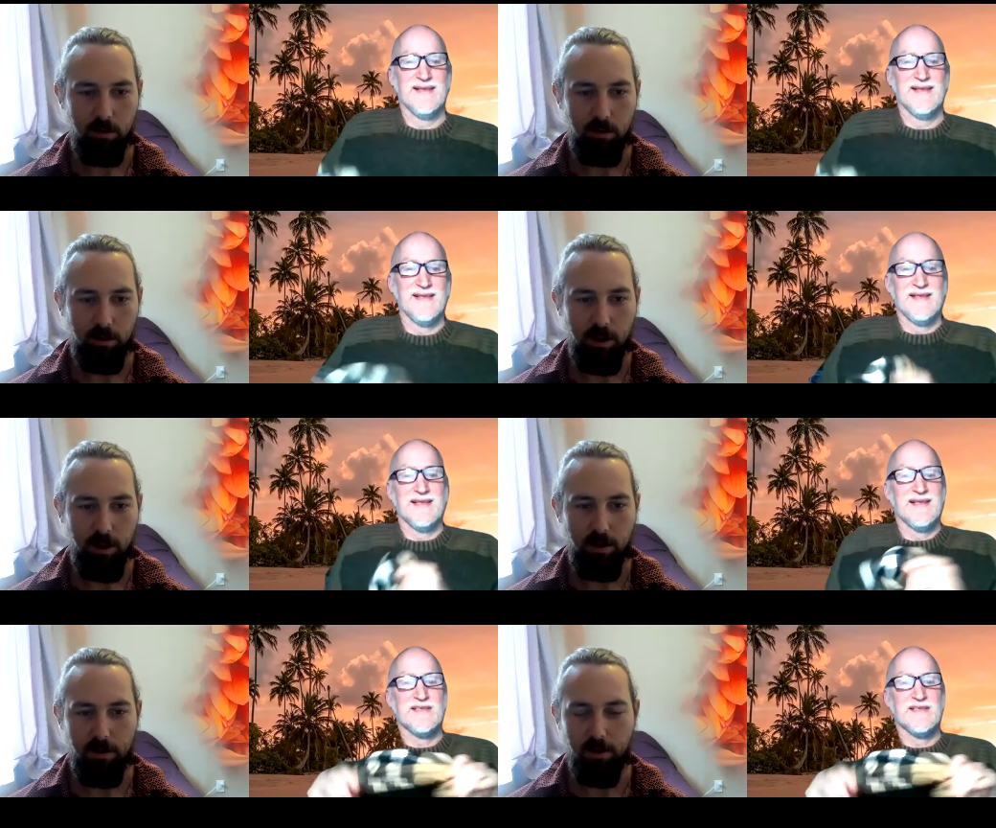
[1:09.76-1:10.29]

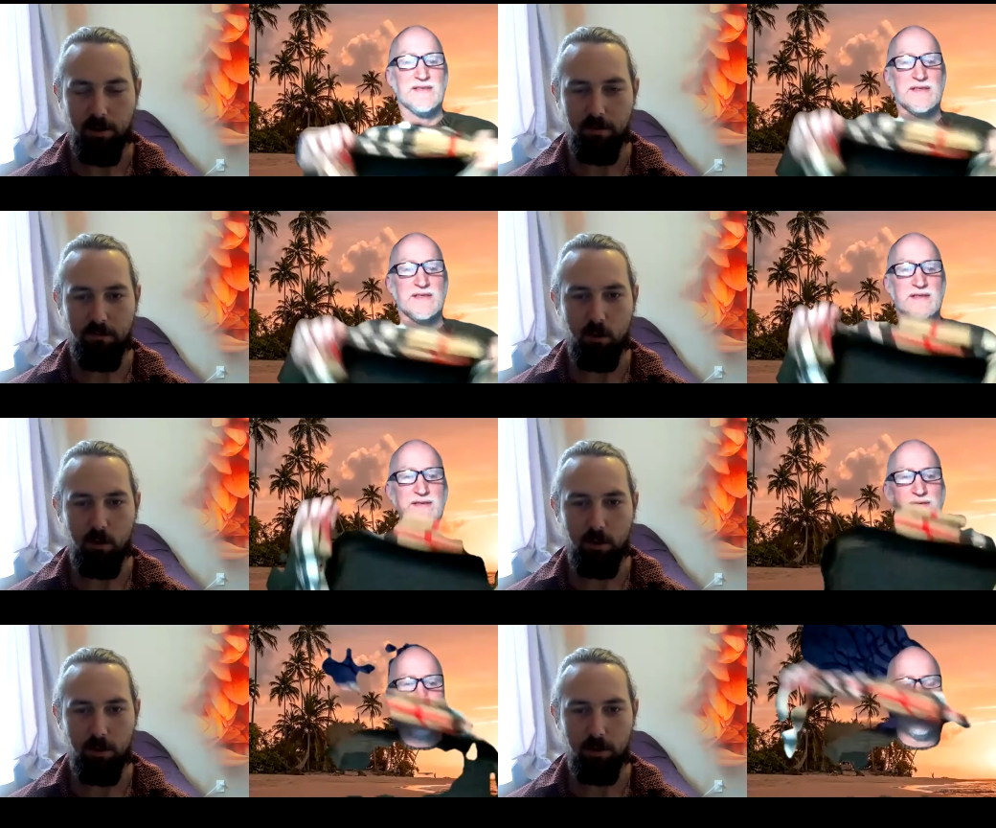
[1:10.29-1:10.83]
Speaker 1: Uh,
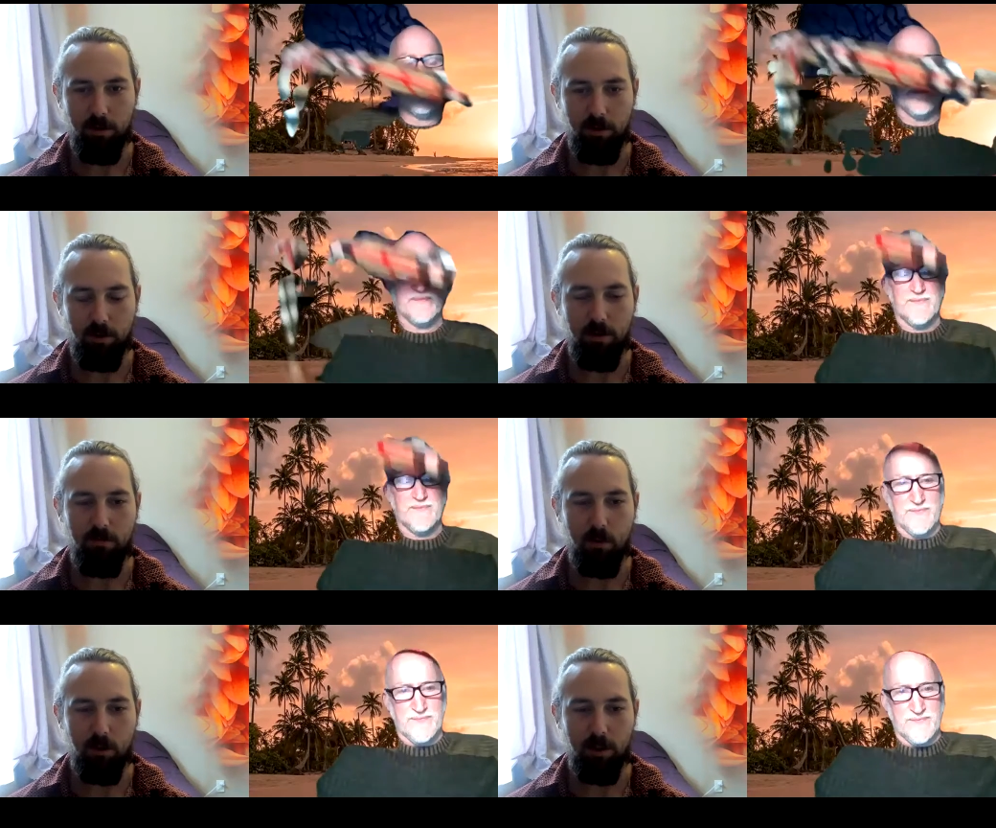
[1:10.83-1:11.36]
34,
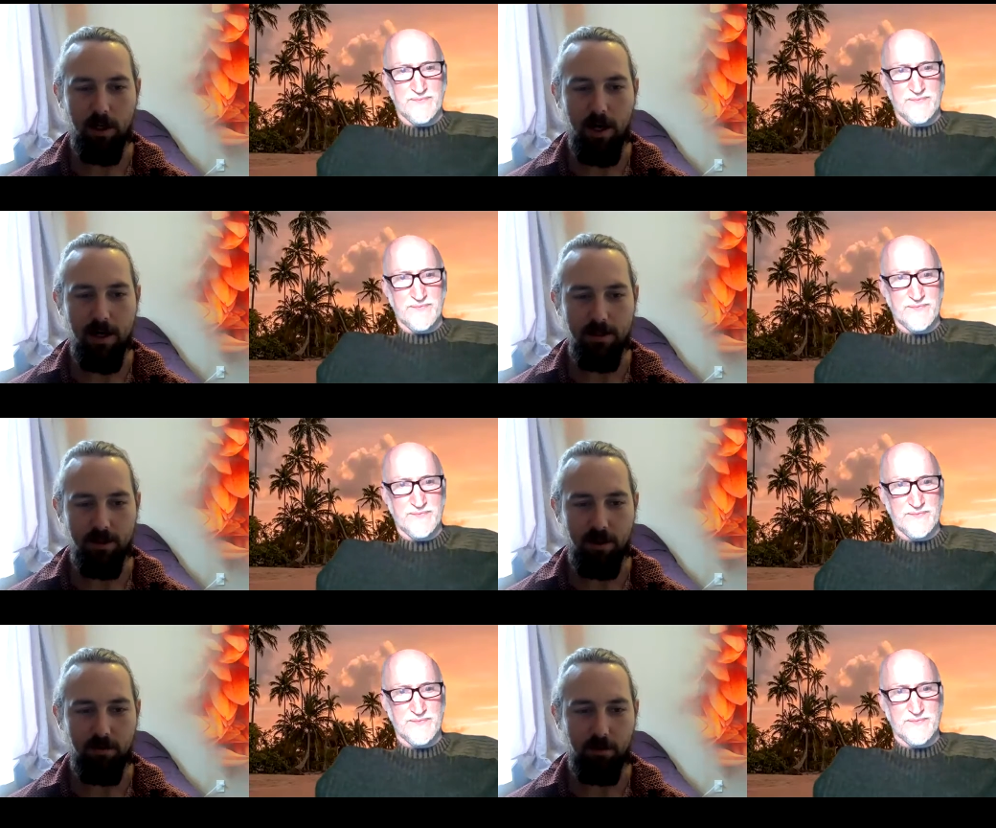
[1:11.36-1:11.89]
34
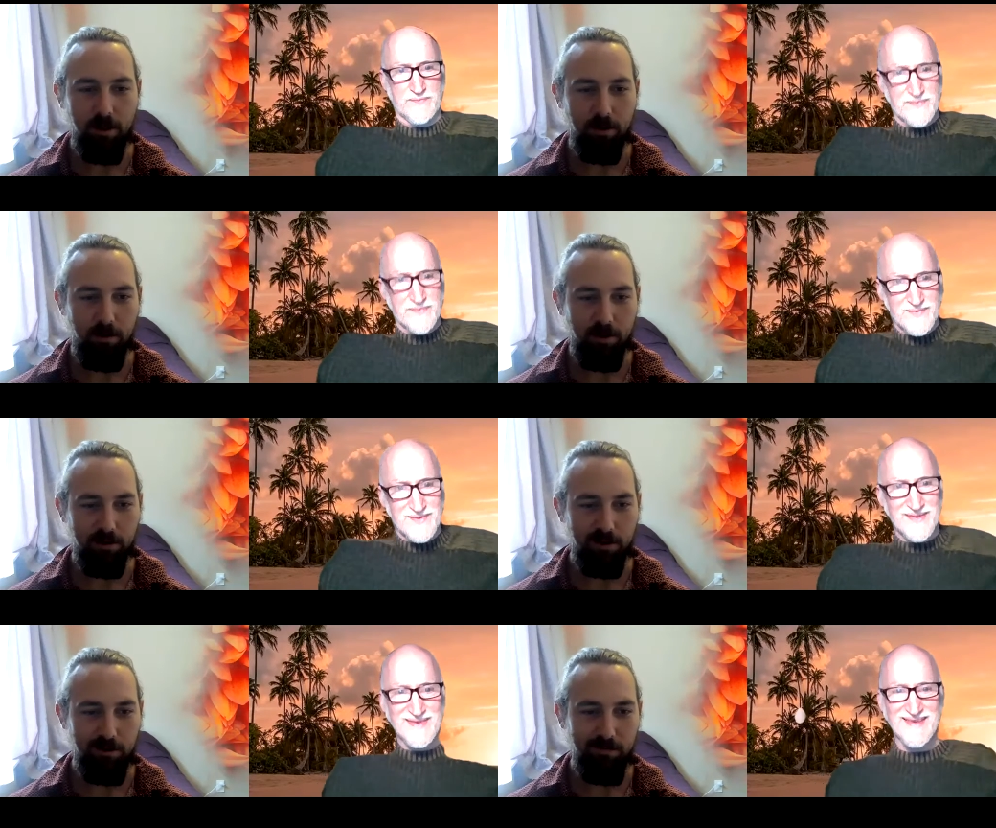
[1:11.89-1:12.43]
guys and three
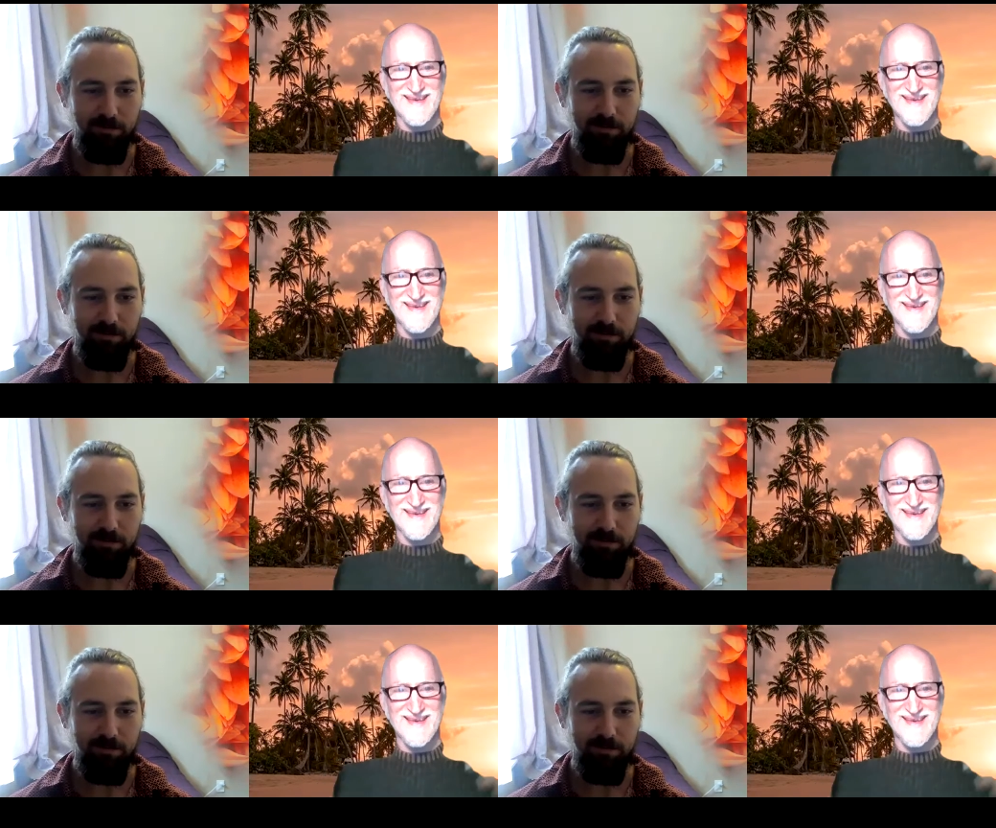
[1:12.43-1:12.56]
girls.